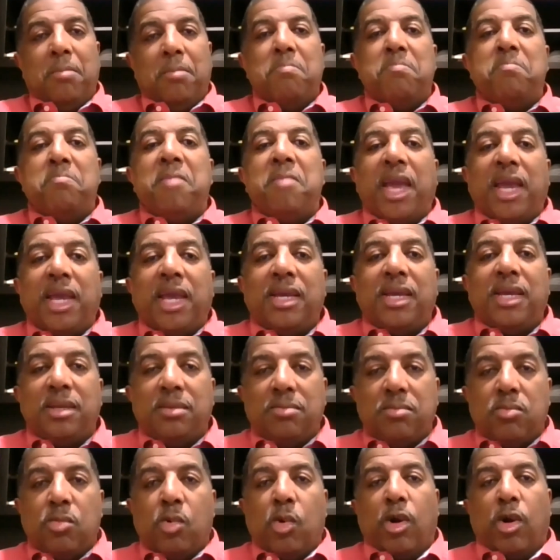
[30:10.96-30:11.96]

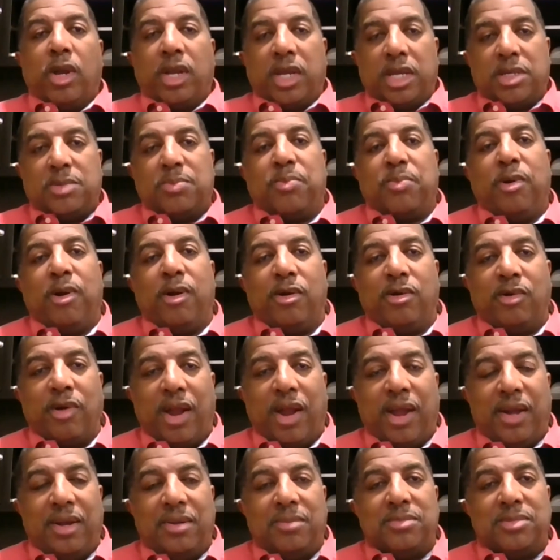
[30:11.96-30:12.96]
main mortgage
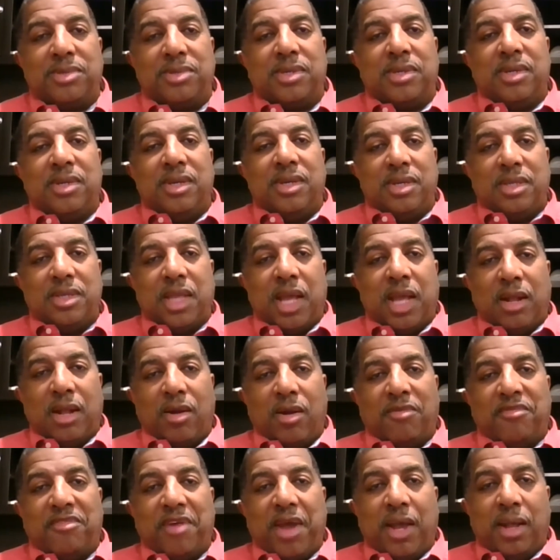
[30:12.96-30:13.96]
programs that
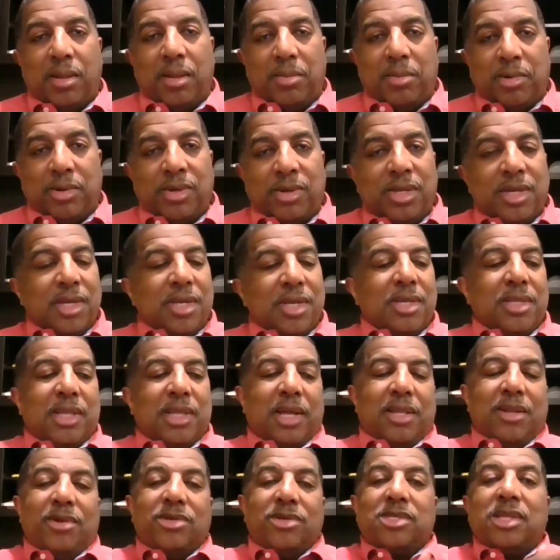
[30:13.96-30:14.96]
are available.
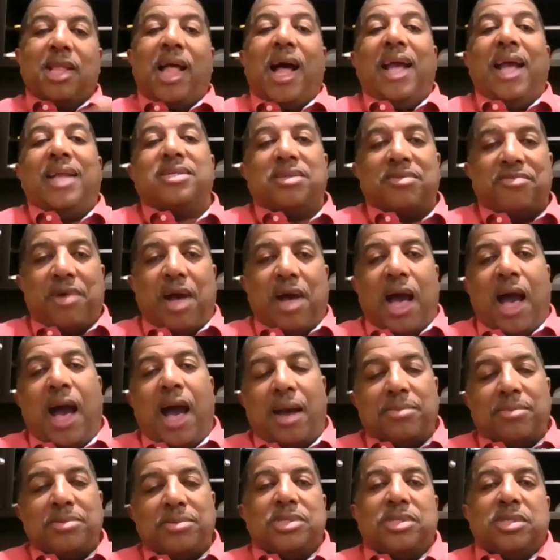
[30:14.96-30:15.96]
Now, there's lots of
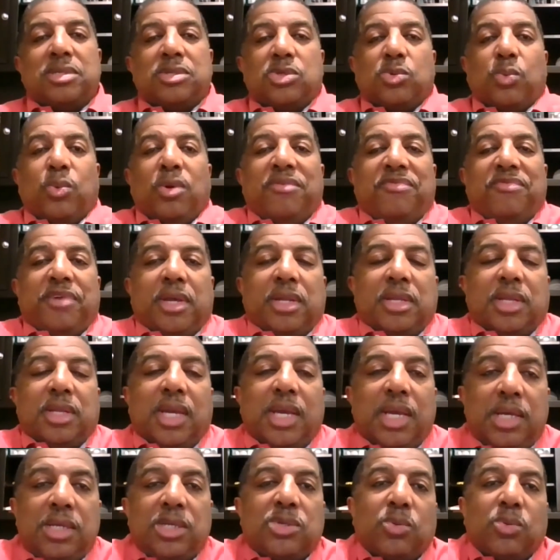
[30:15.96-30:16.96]
options within
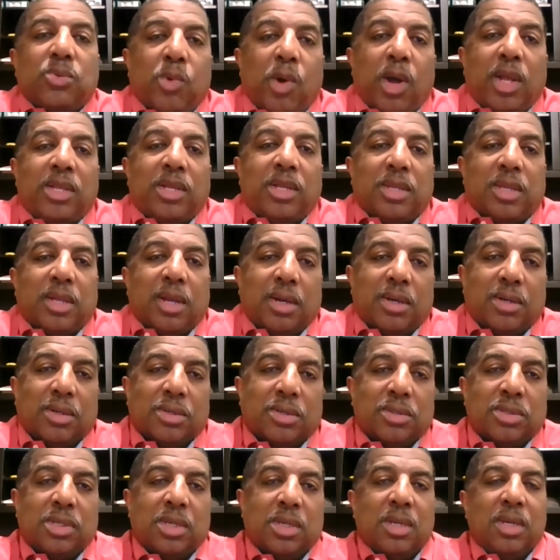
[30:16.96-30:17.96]
each one of
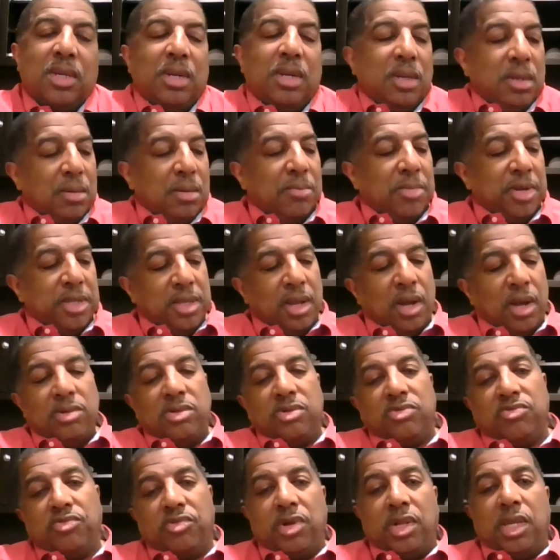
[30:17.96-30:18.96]
those, but
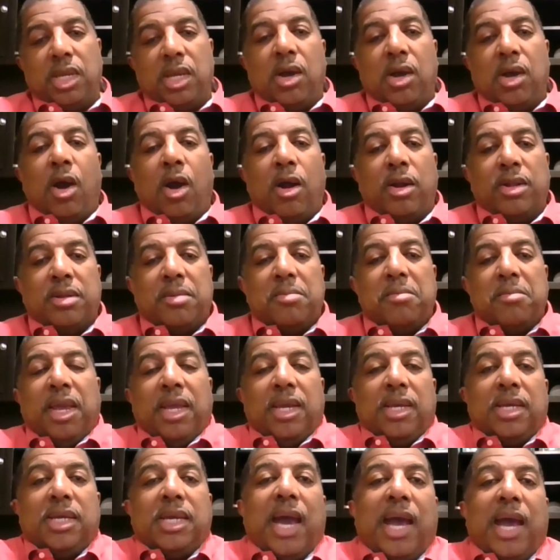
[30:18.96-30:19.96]
those really are the
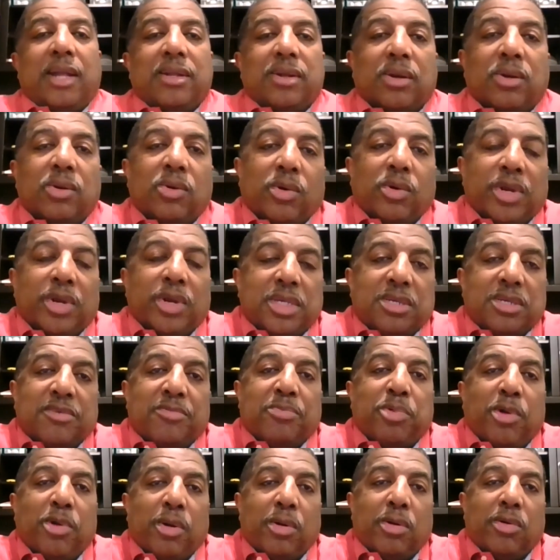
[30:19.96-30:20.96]
main categories
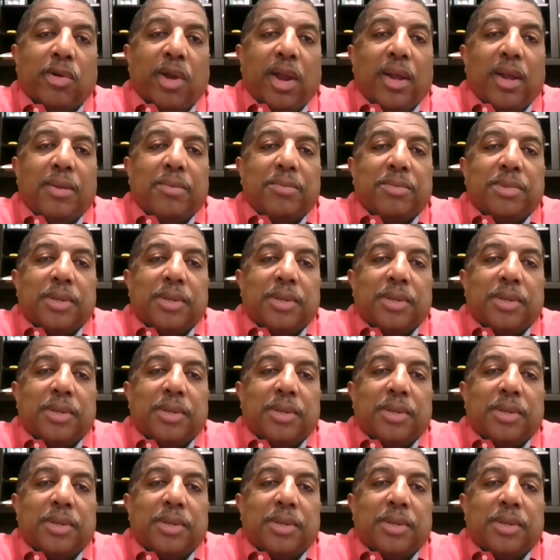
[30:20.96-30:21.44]
of programs.